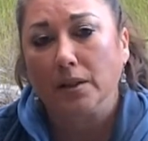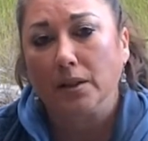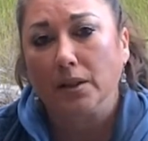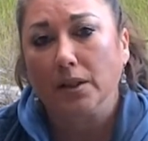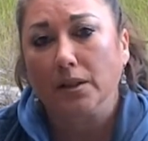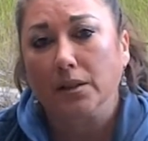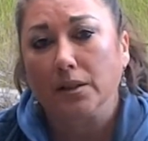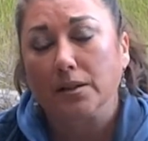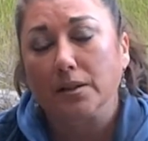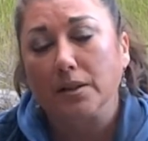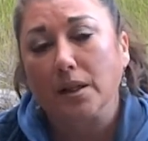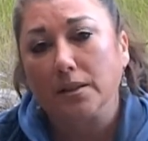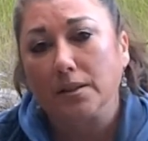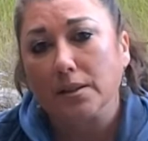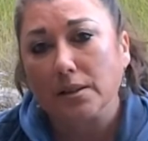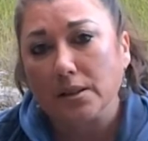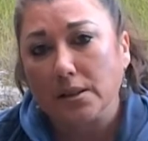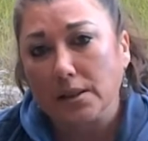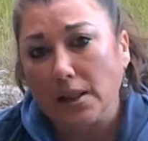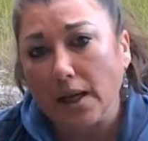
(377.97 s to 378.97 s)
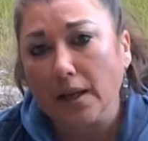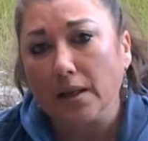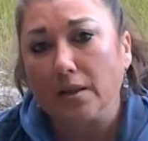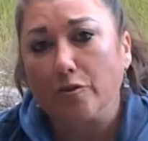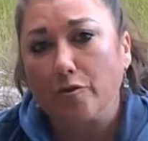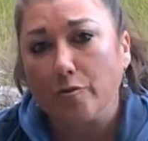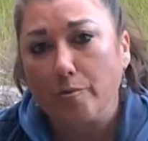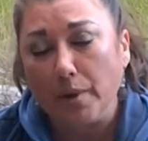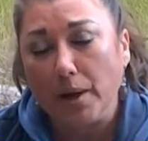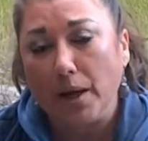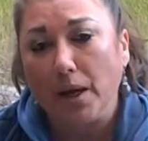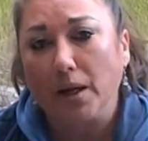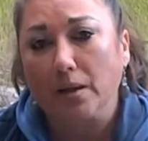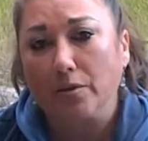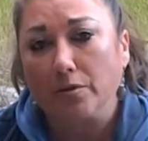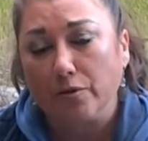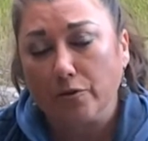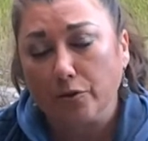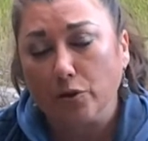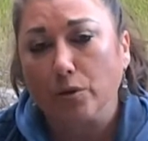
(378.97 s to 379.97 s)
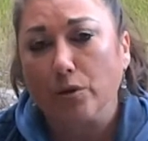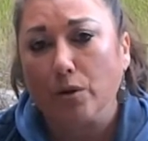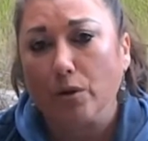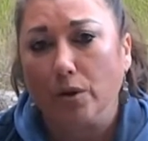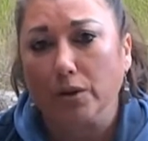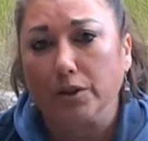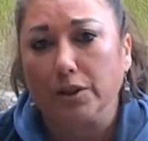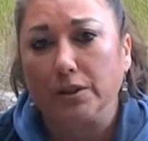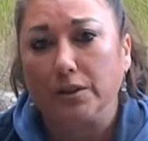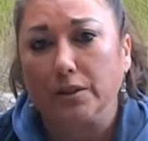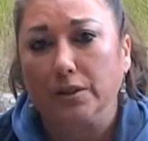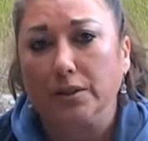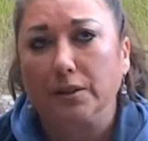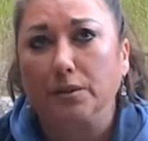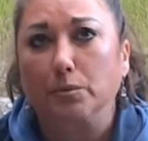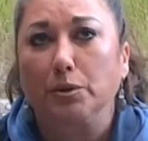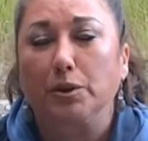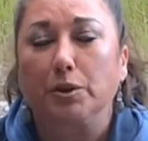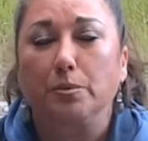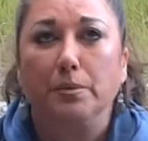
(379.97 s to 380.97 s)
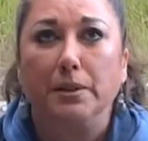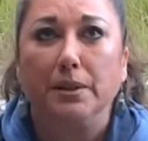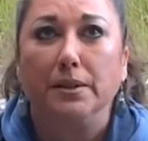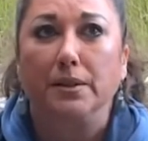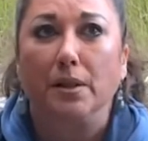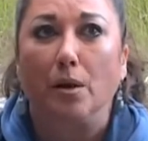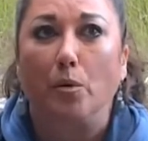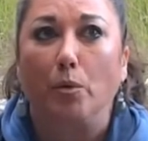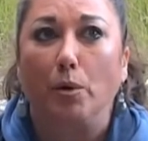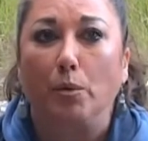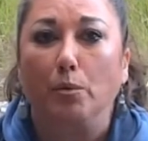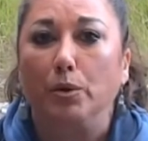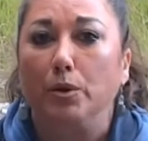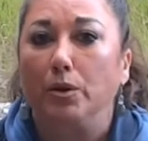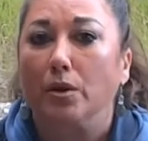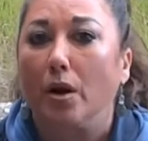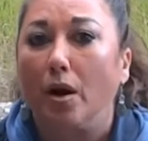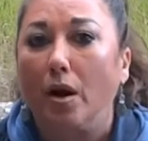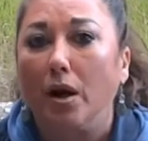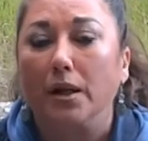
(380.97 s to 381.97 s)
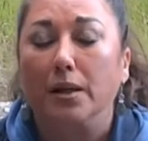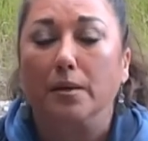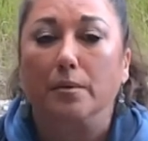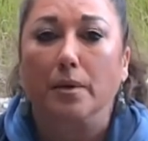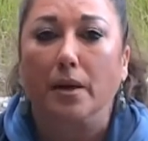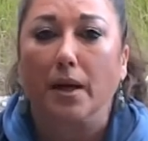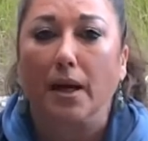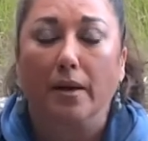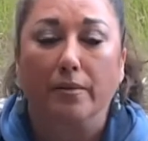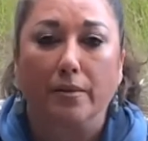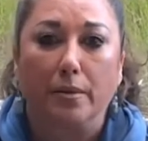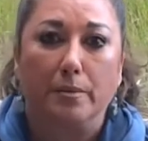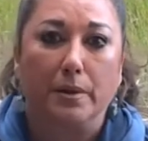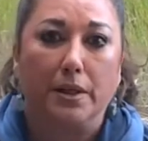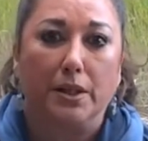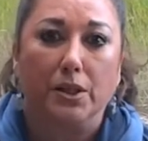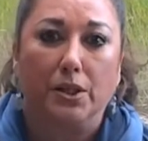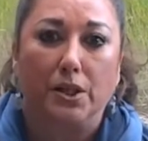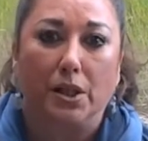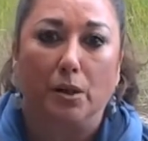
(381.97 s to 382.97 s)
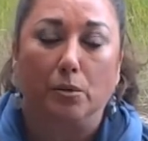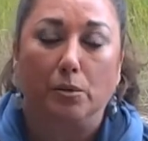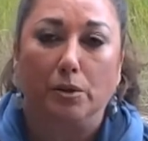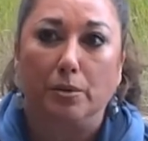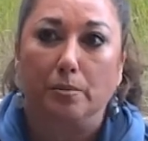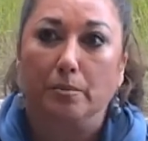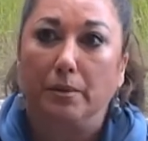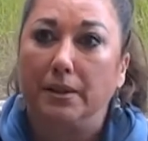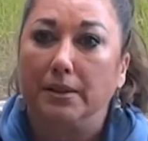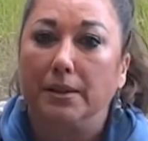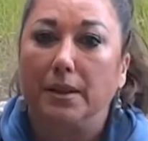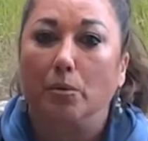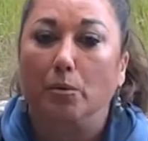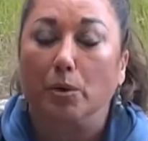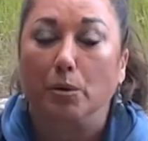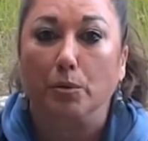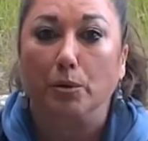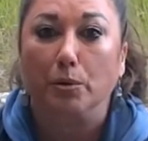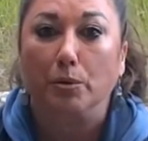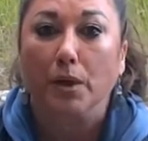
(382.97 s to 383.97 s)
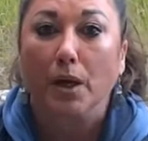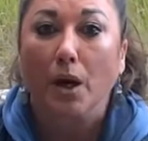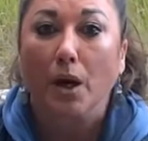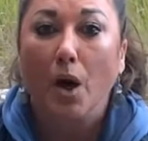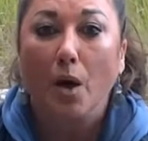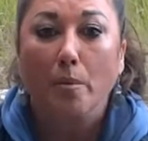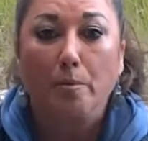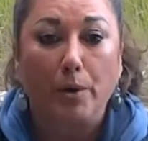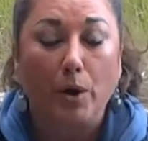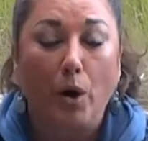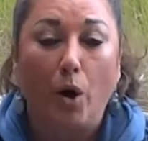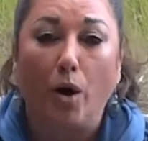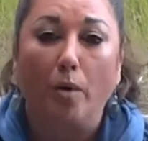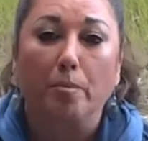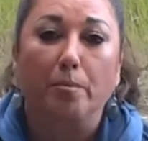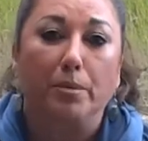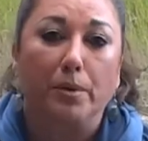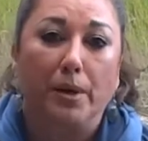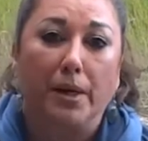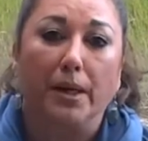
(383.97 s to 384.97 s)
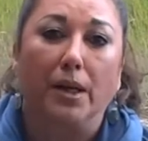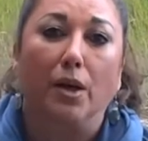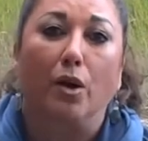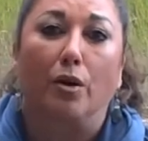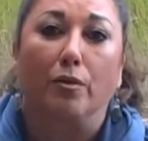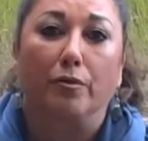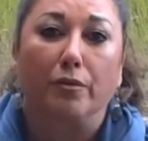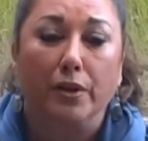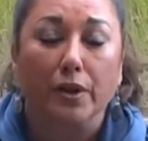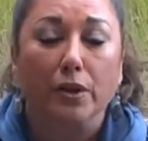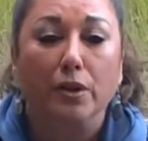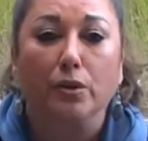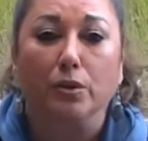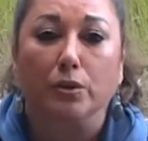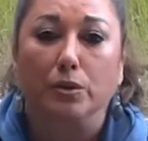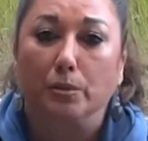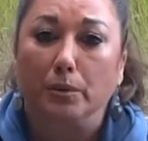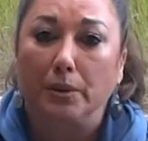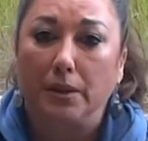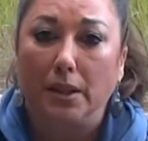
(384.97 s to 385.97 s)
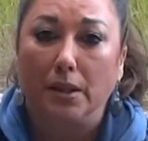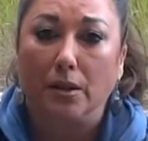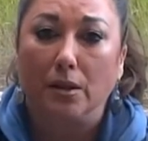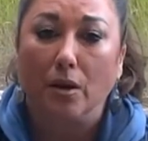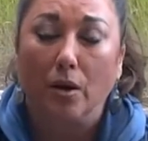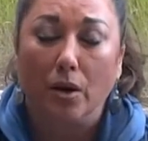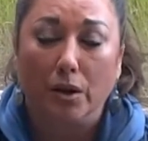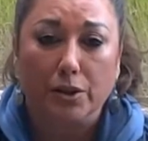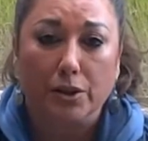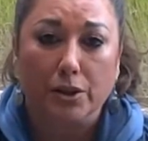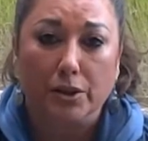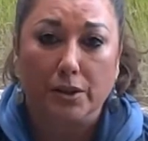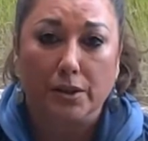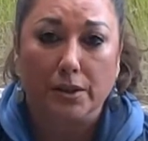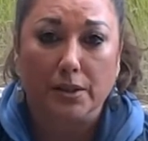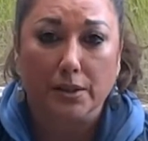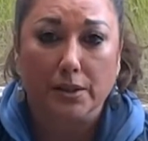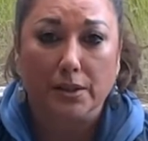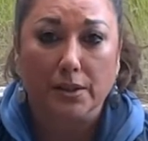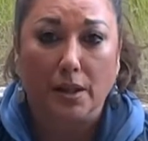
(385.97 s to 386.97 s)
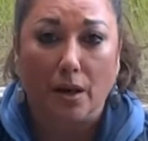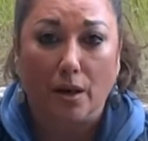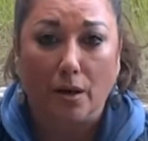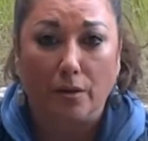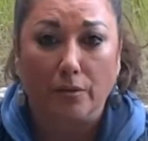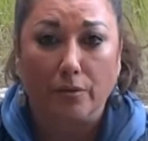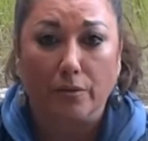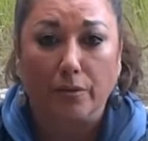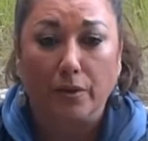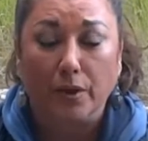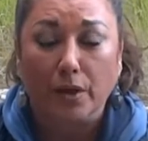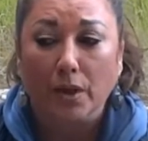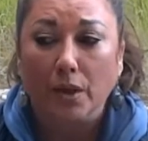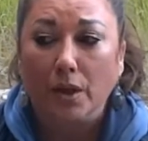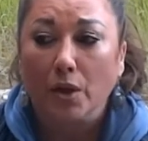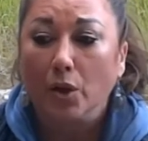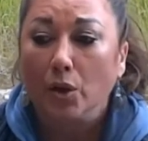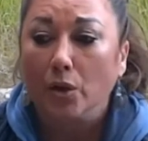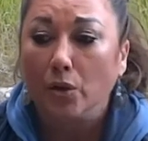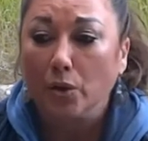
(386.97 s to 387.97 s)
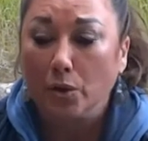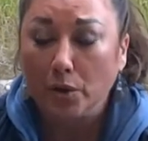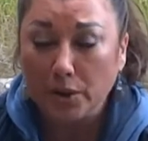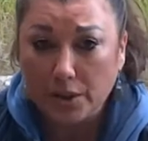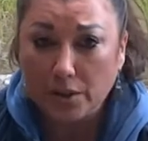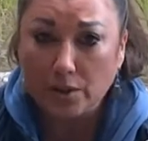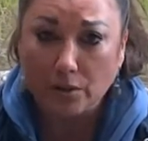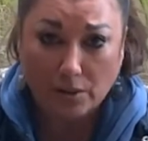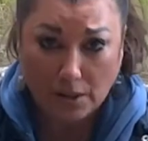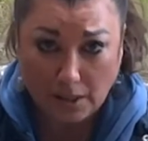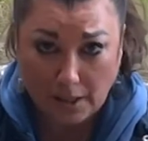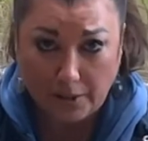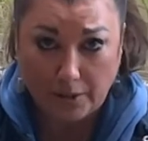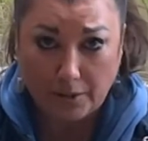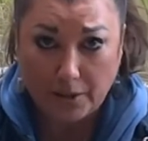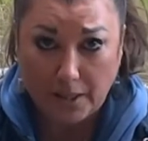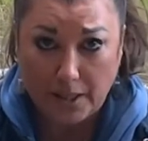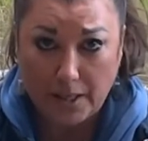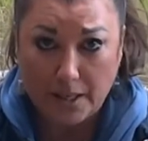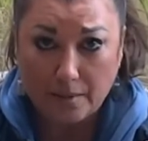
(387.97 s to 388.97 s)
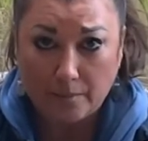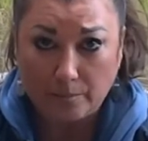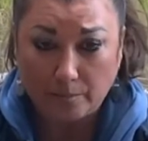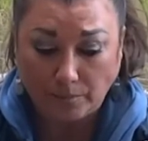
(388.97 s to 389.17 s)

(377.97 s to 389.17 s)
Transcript: It is a state of being in full consciousness, which means that we would not have amnesia, which means that we would be operating our vehicles with that consciousness of crystal clarity.